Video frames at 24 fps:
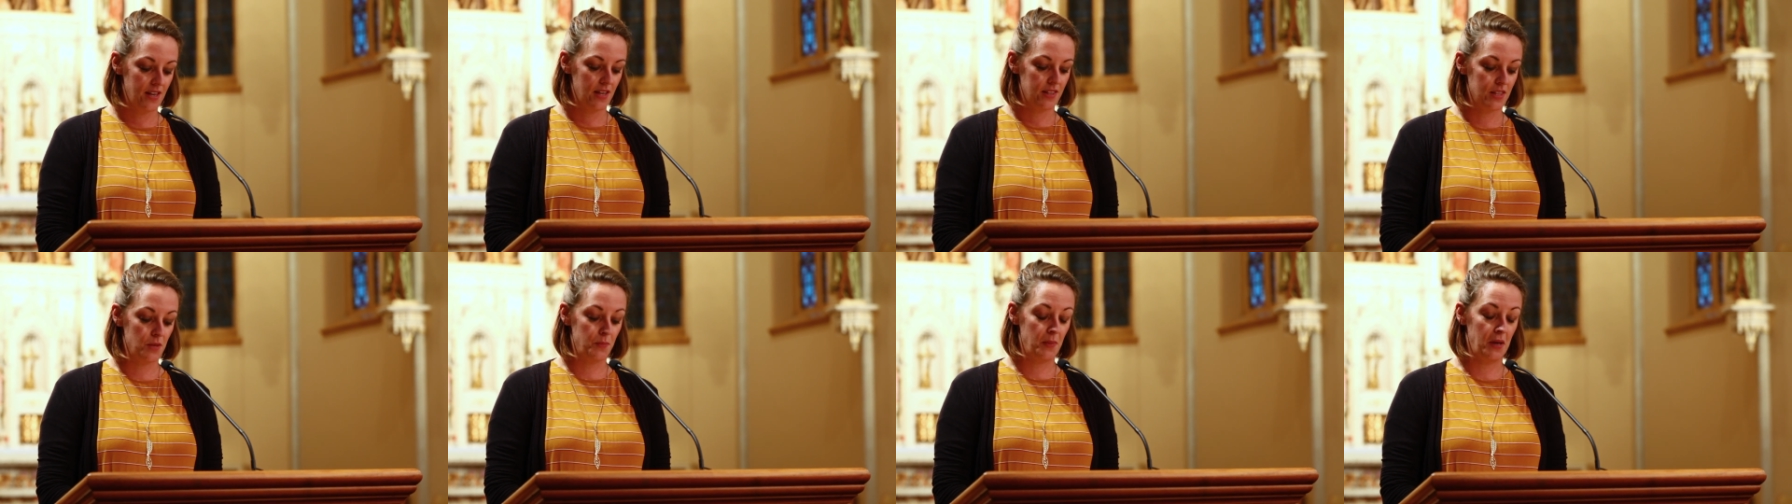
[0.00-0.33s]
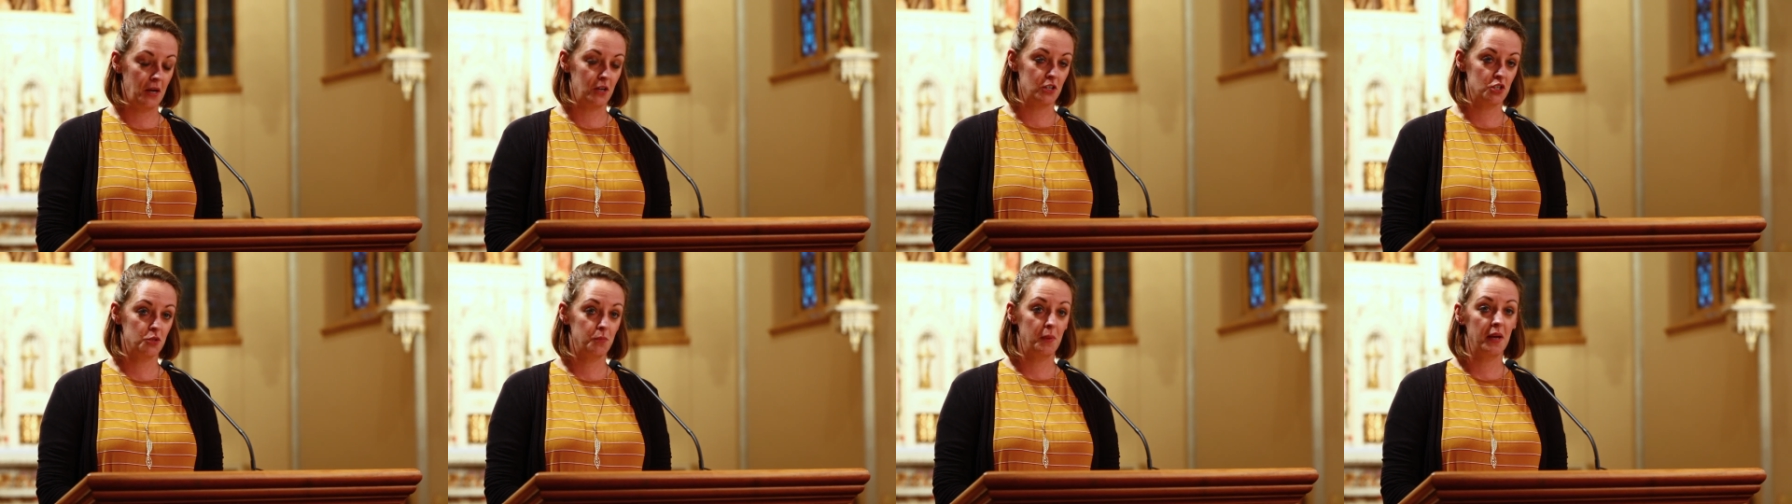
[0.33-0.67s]
the
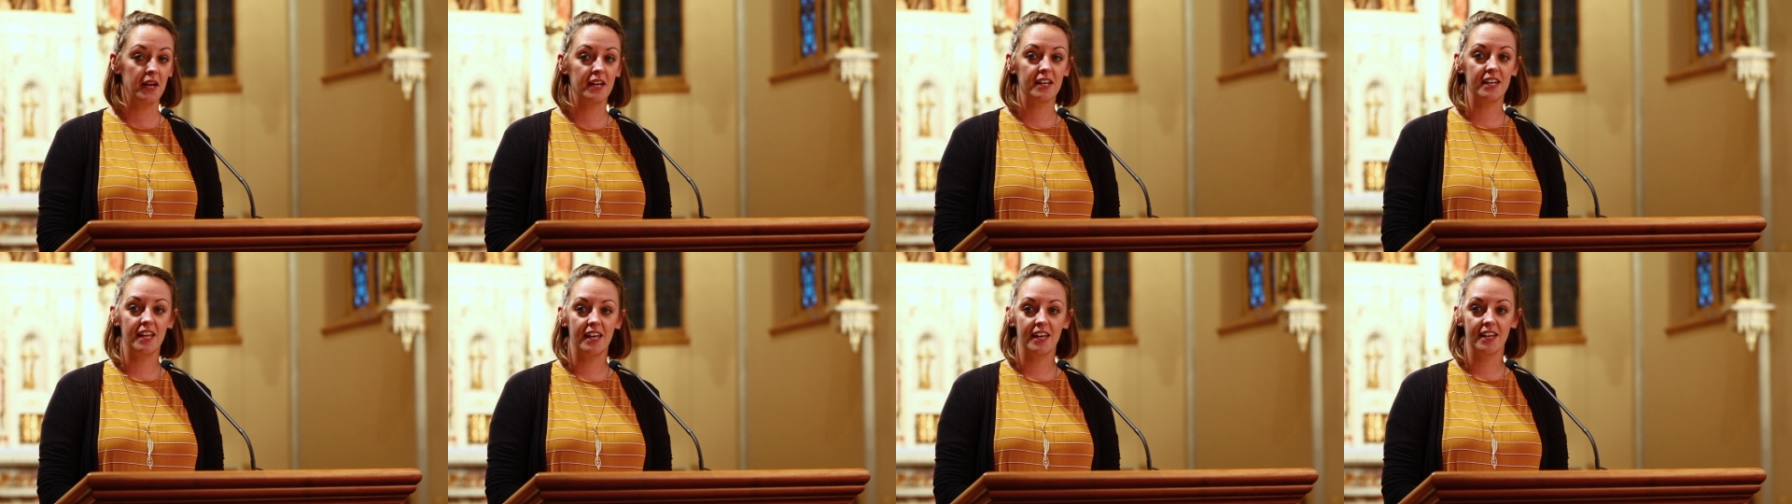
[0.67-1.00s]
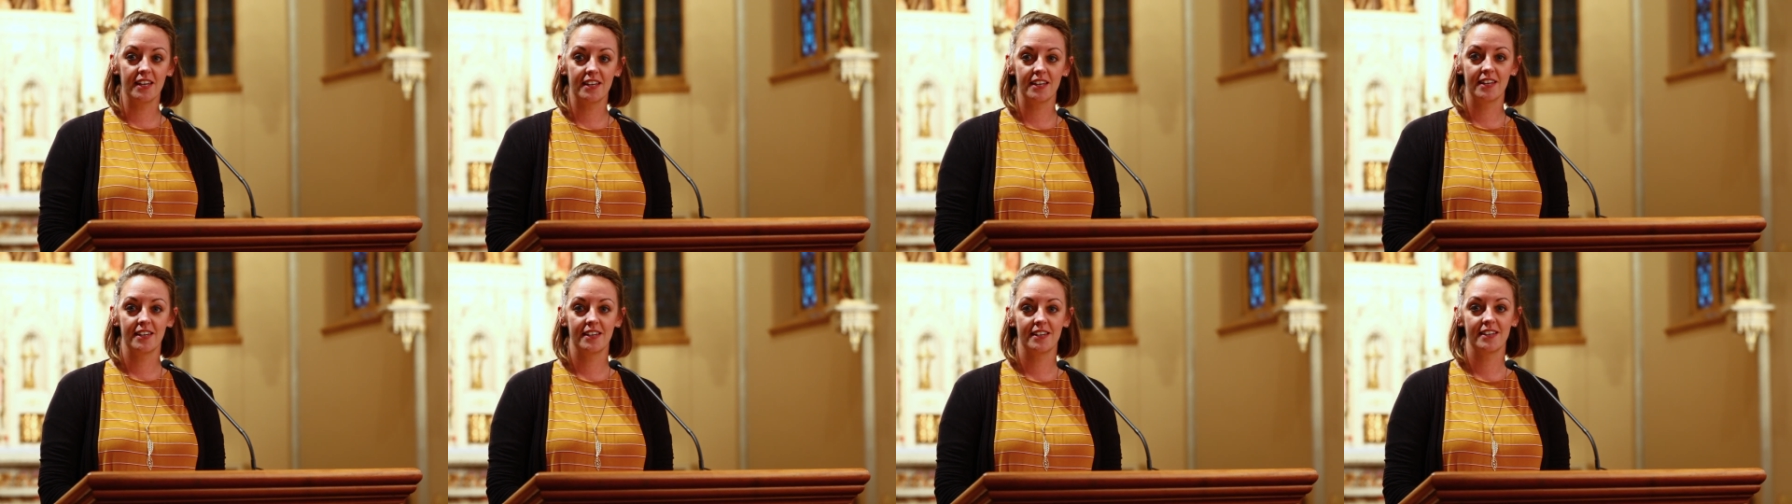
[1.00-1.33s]
parish
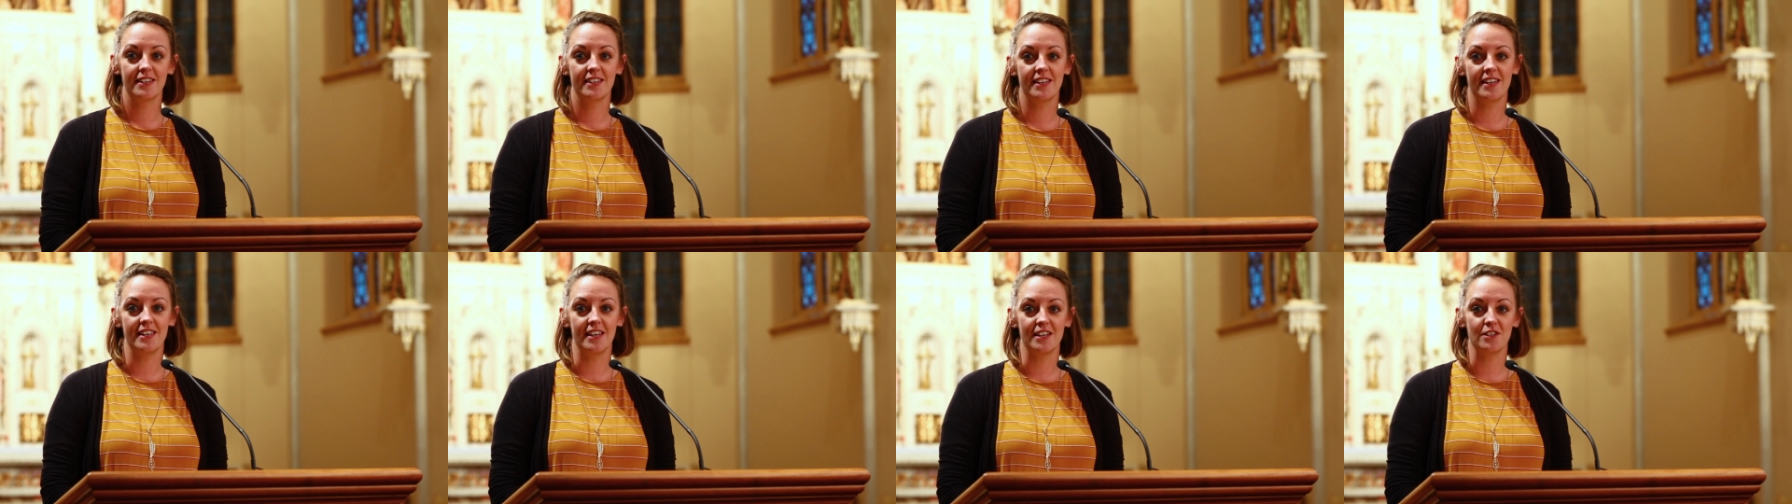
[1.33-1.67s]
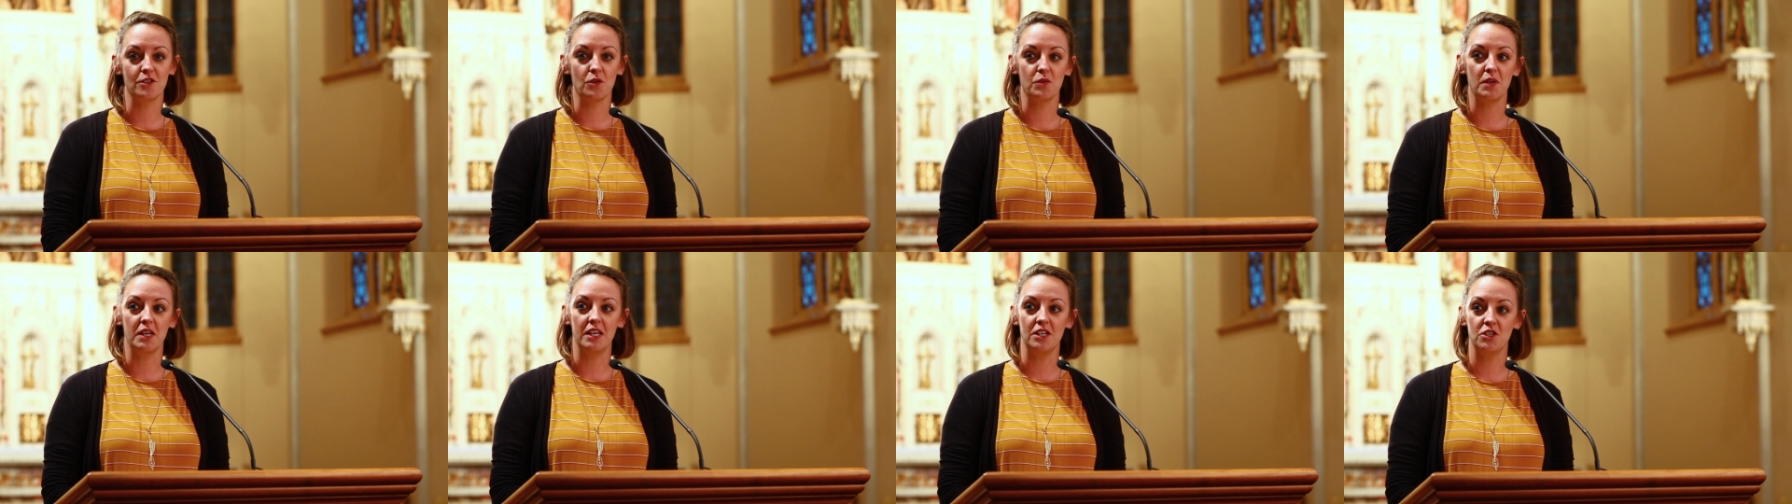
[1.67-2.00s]
picnic, getting
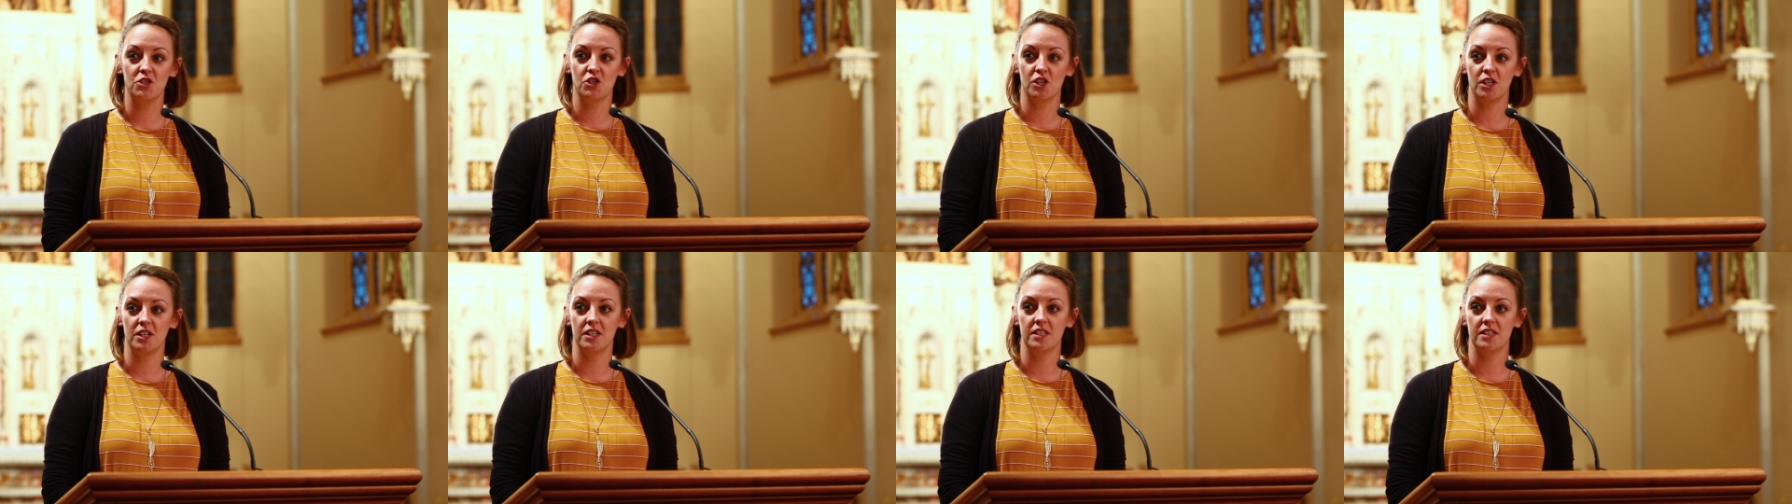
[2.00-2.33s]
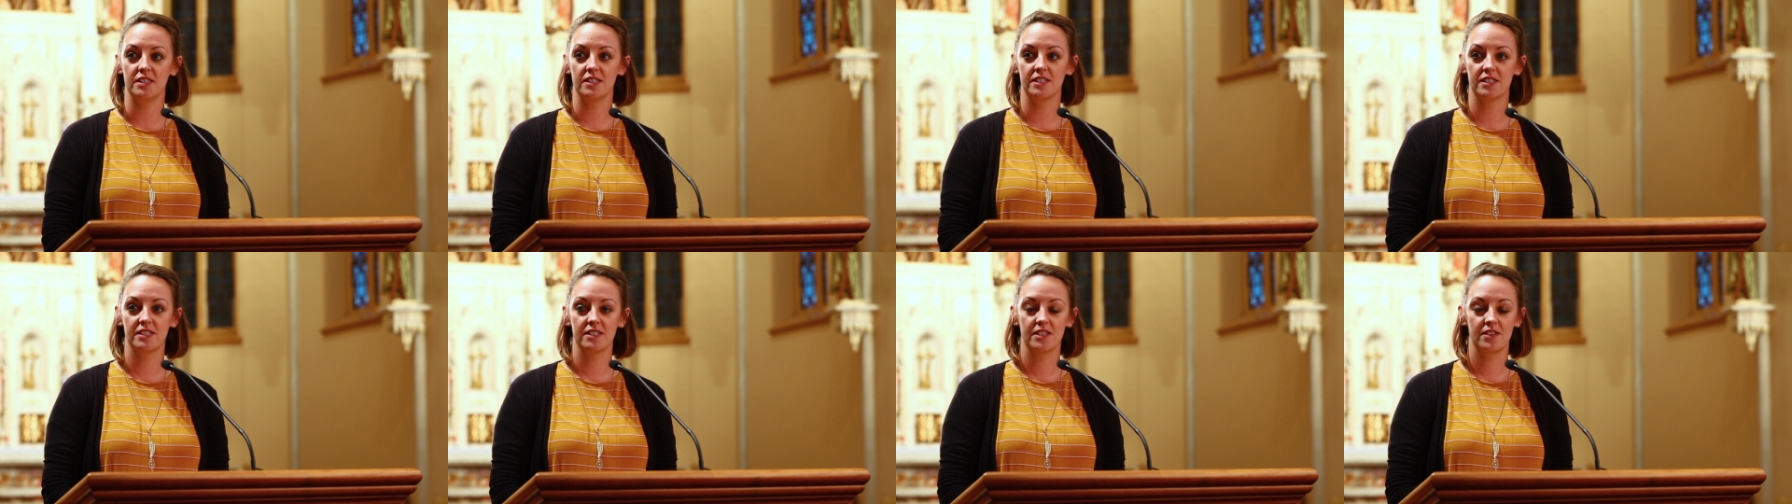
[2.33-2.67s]

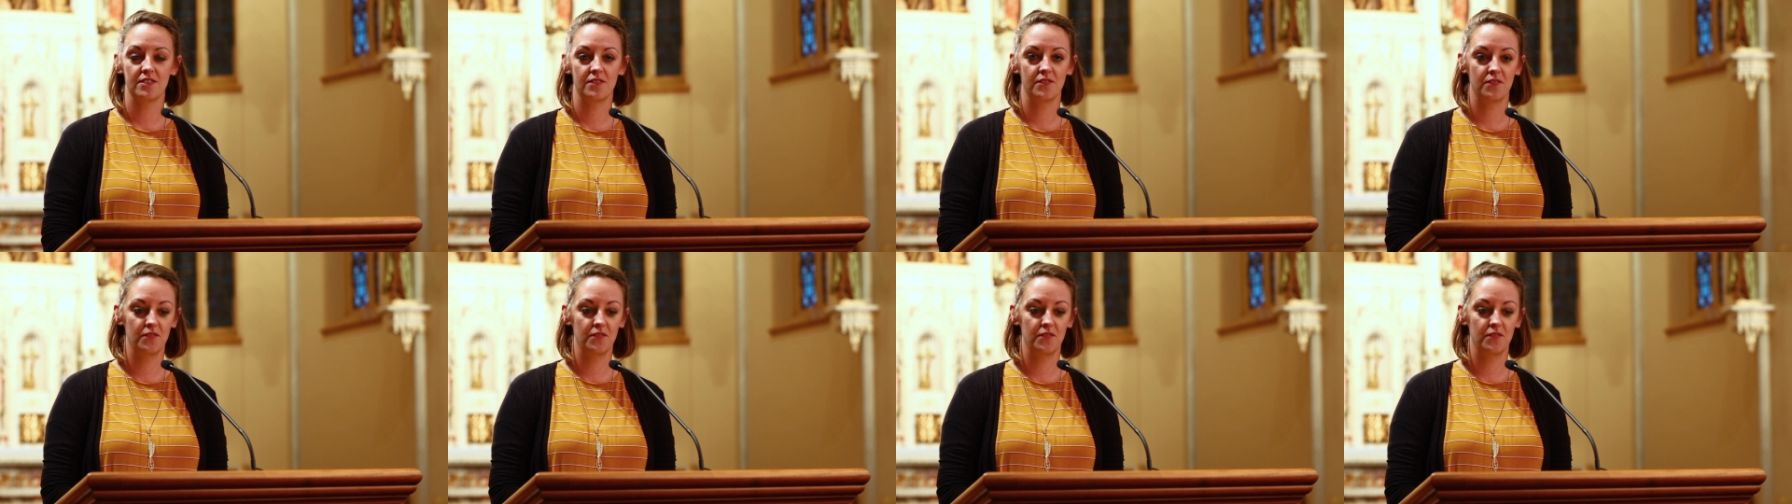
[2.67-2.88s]
donations